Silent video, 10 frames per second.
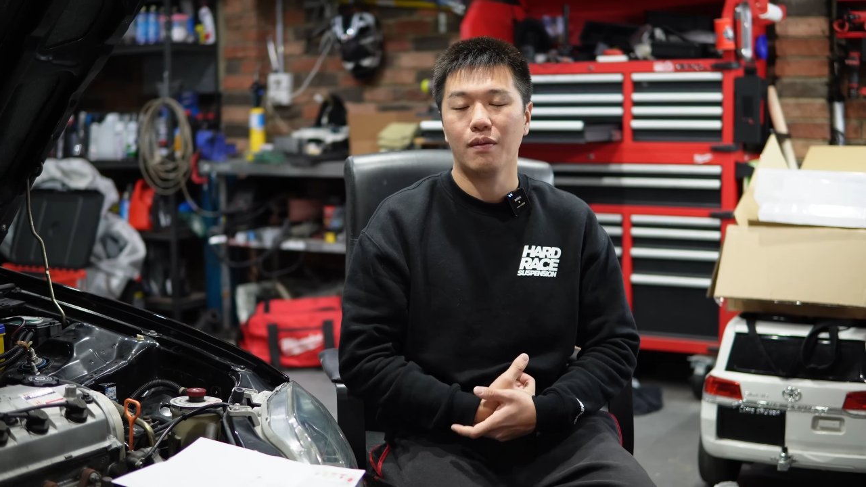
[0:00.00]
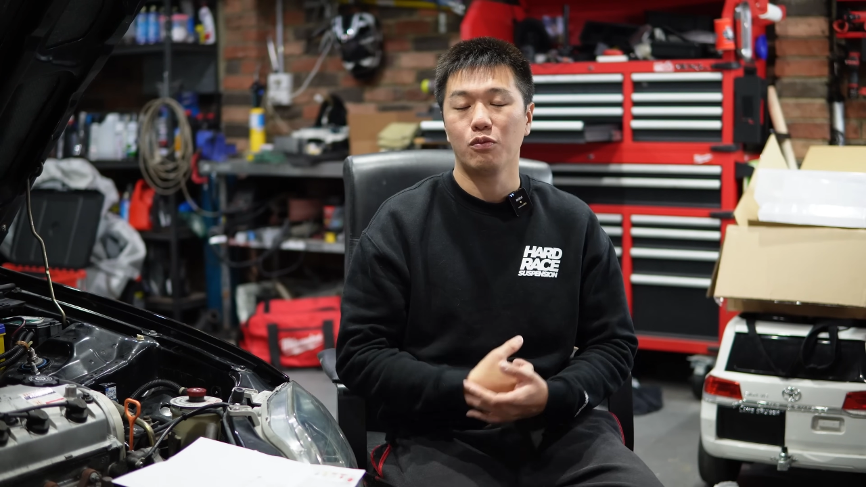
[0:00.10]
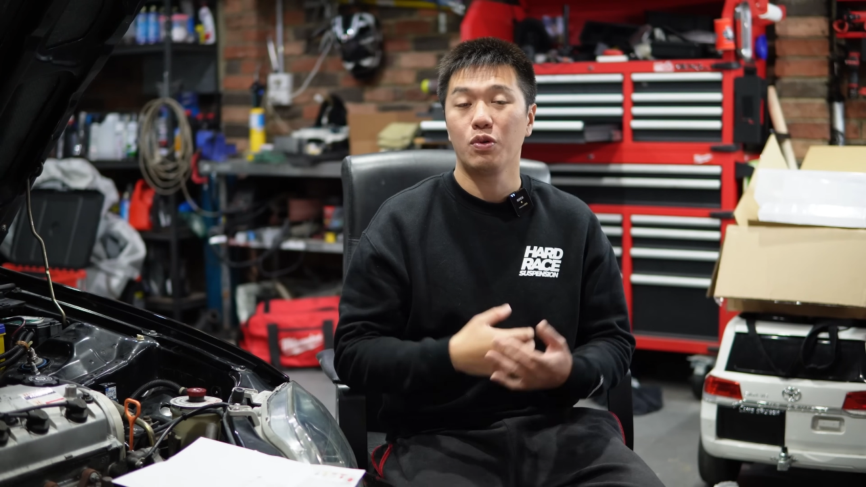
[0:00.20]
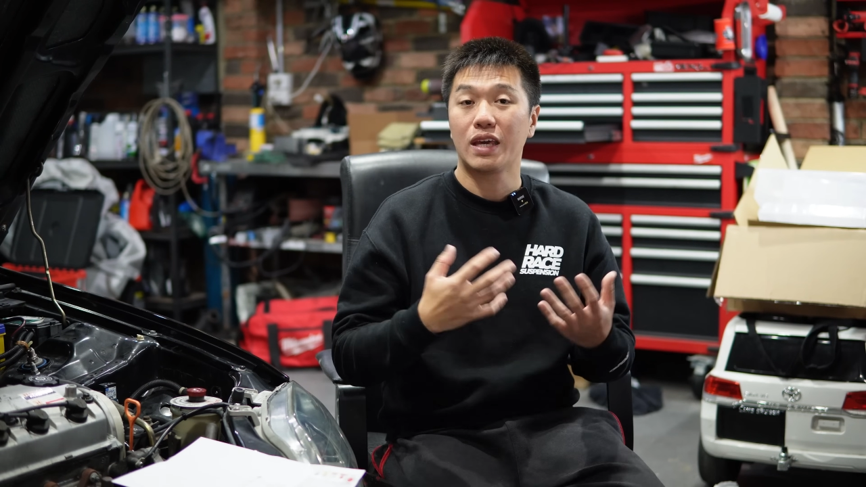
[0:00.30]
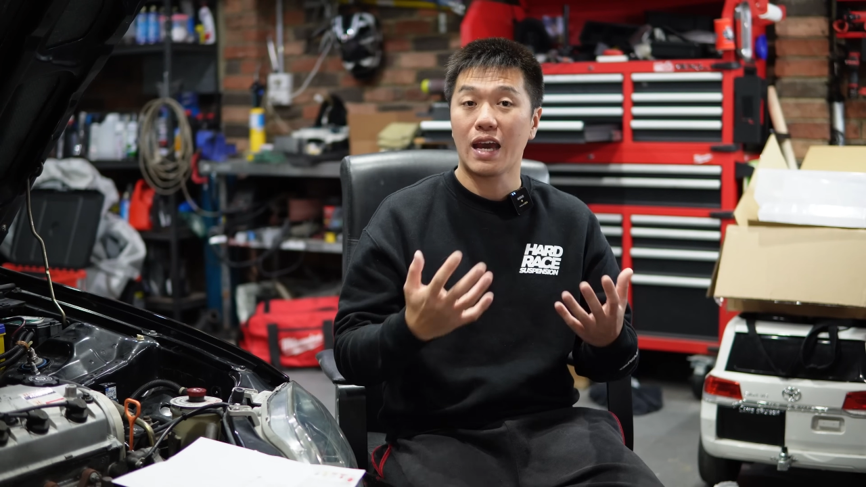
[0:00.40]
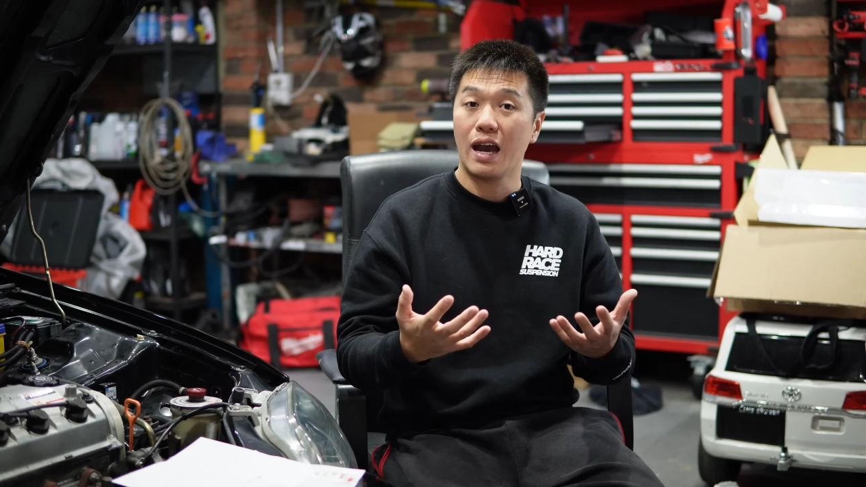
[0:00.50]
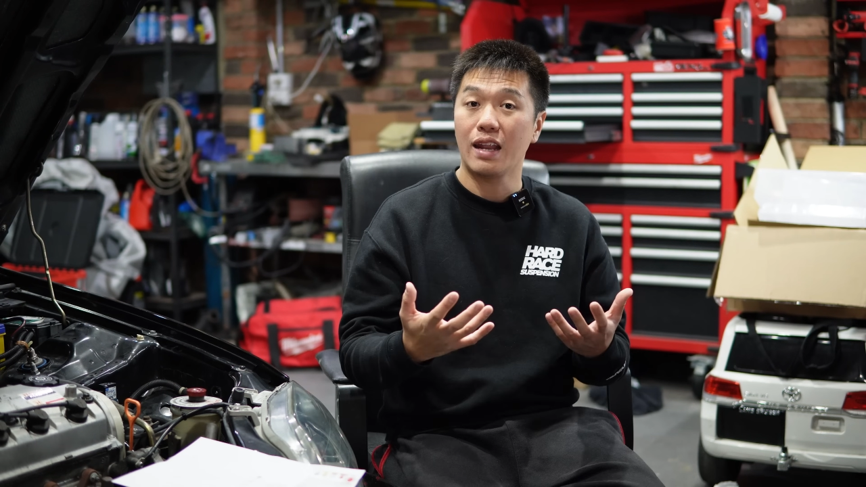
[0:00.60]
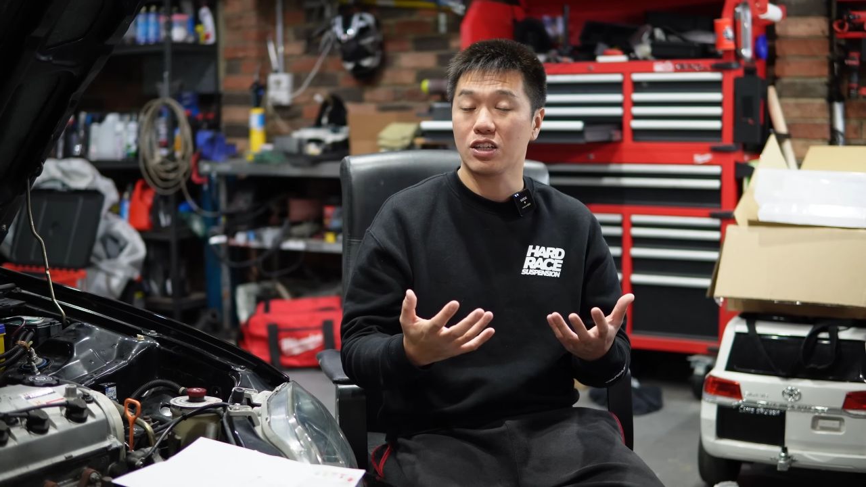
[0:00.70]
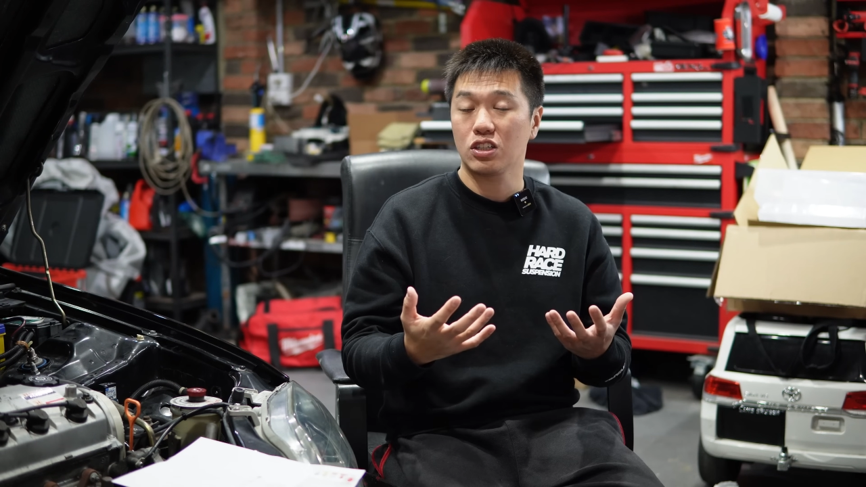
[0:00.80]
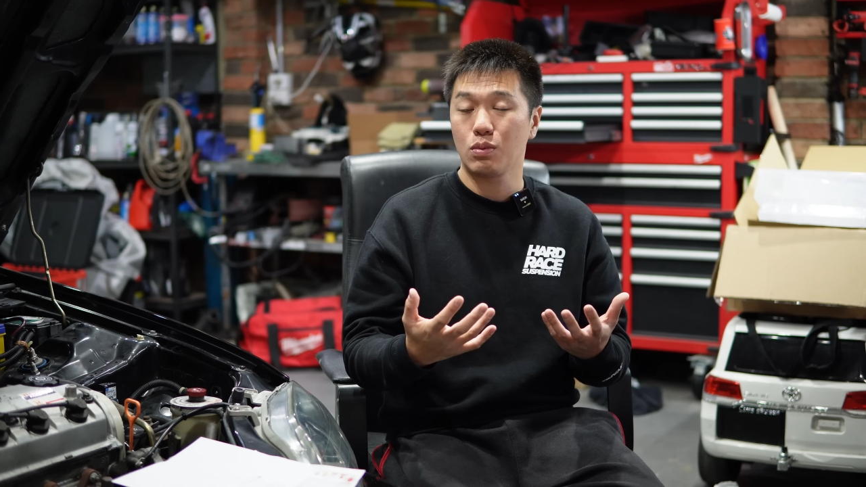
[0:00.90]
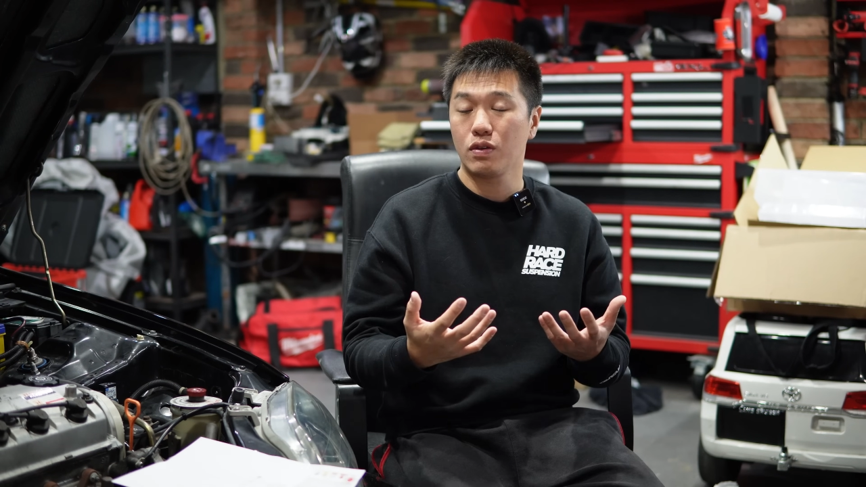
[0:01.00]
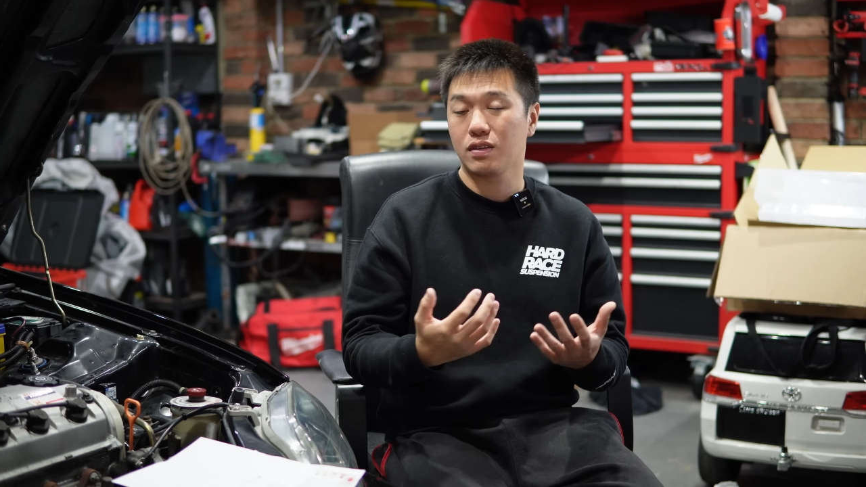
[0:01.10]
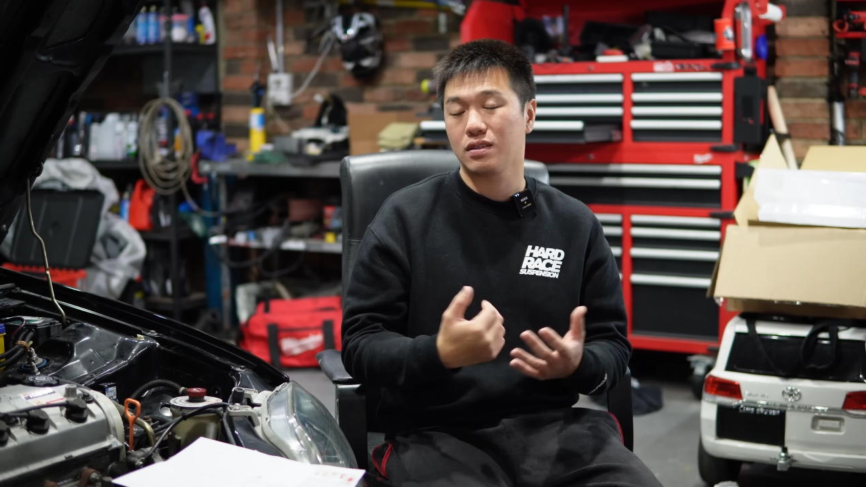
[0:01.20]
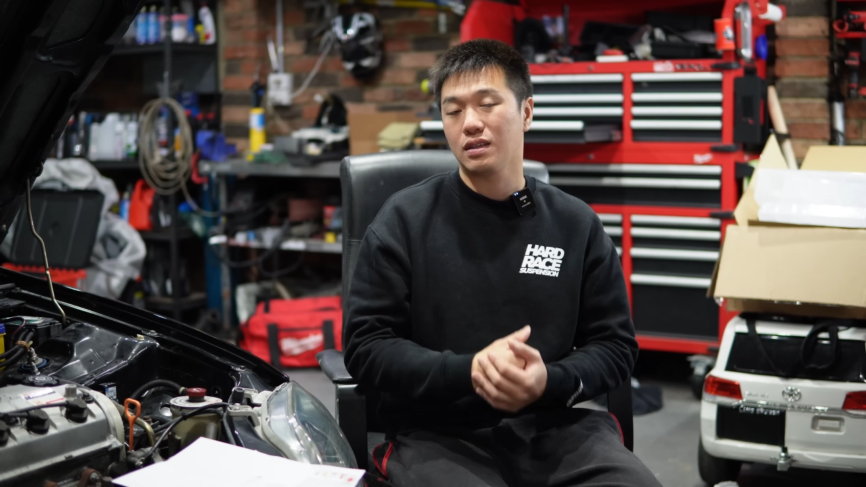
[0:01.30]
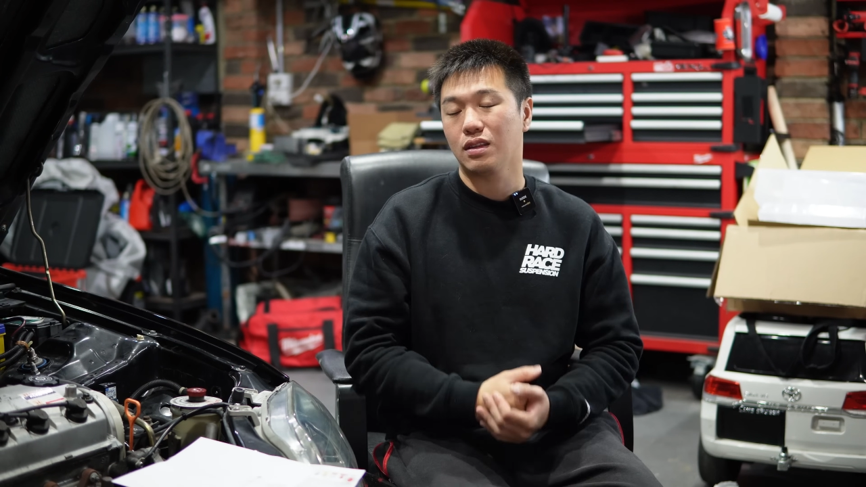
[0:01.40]
We can actually move
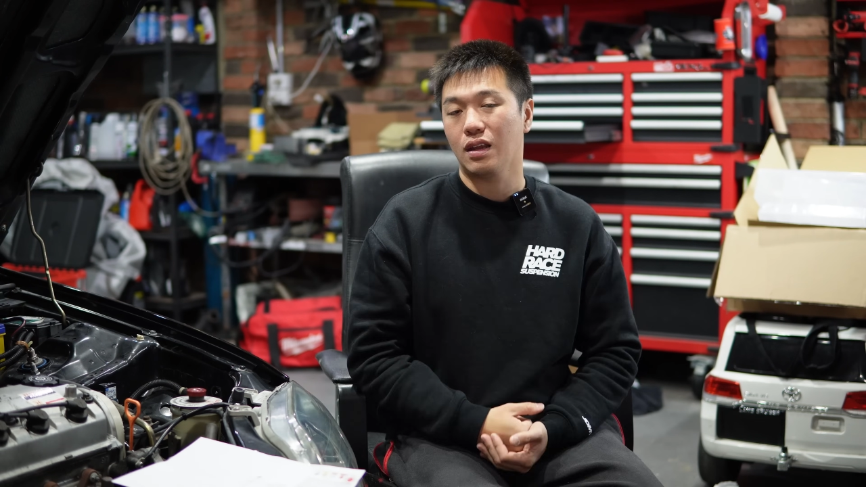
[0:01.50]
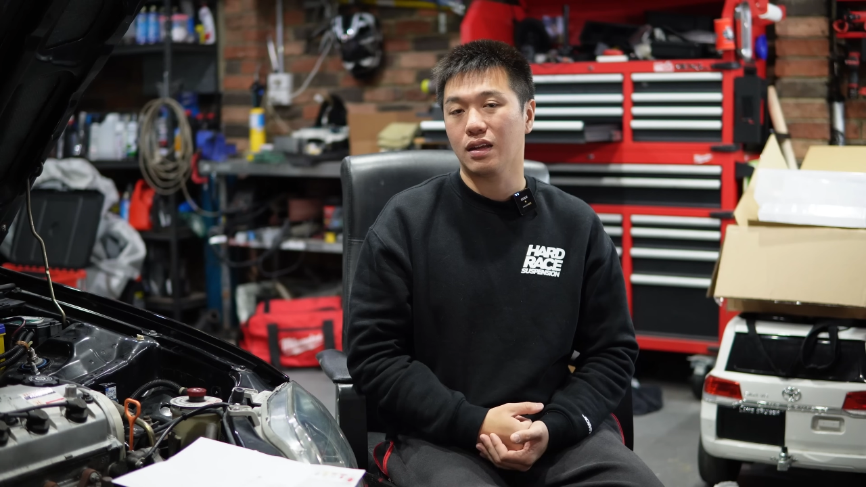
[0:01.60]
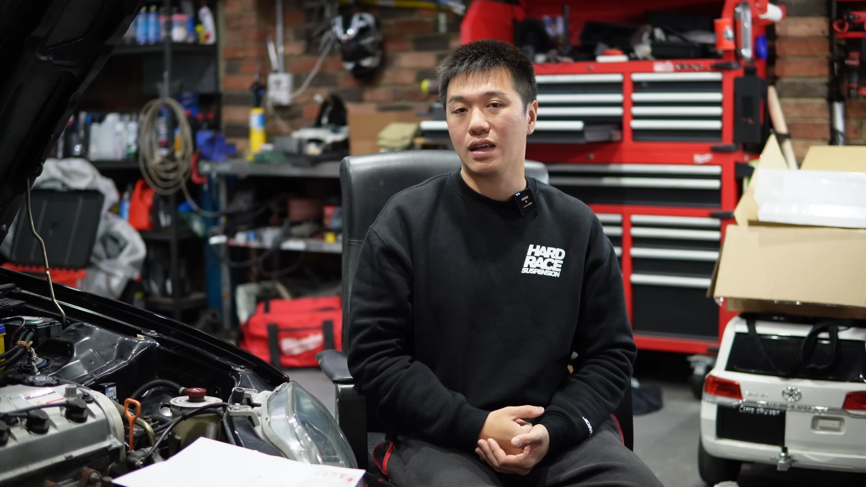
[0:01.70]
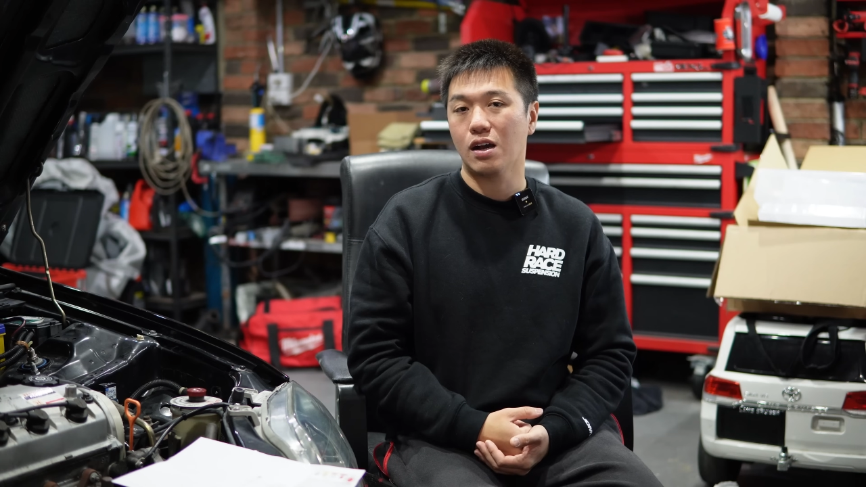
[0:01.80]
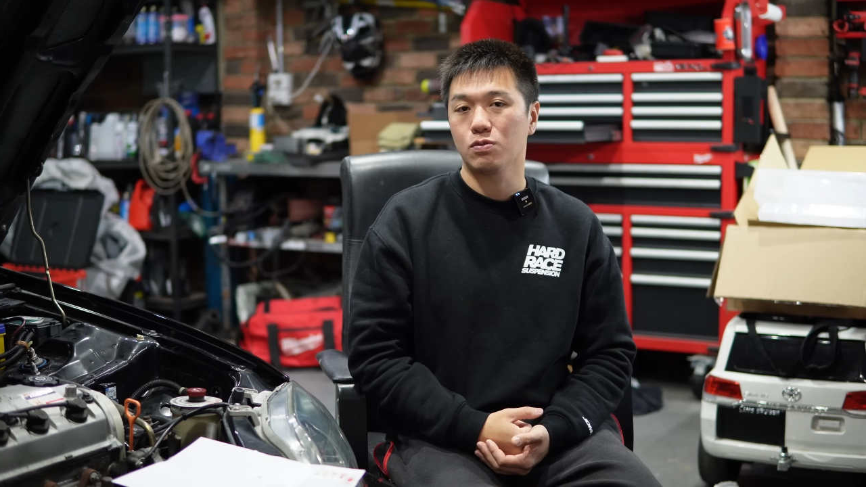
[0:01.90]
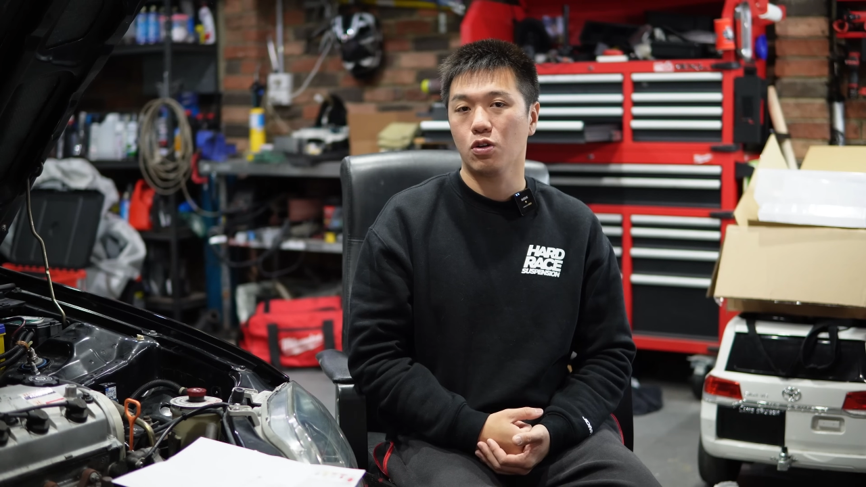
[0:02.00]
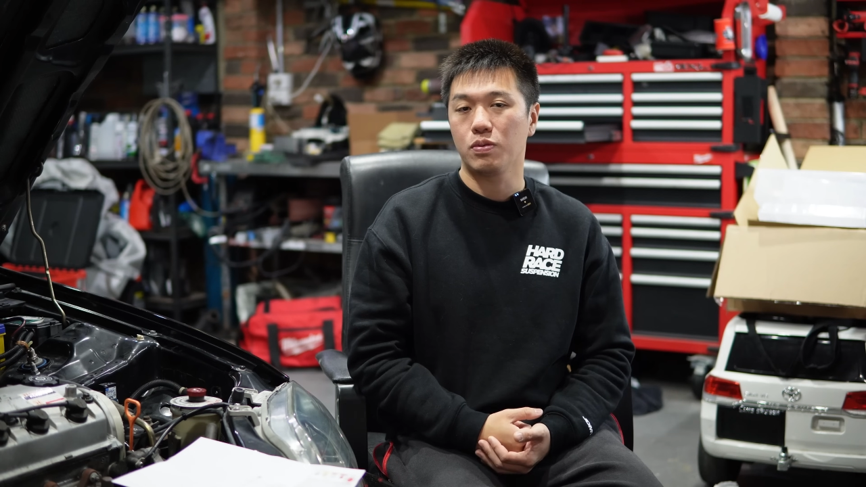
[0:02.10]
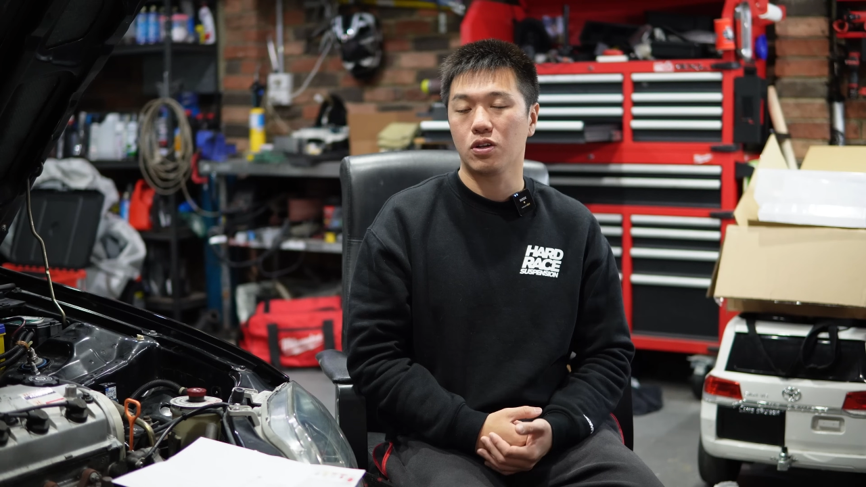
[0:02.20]
to the synthetic now as well,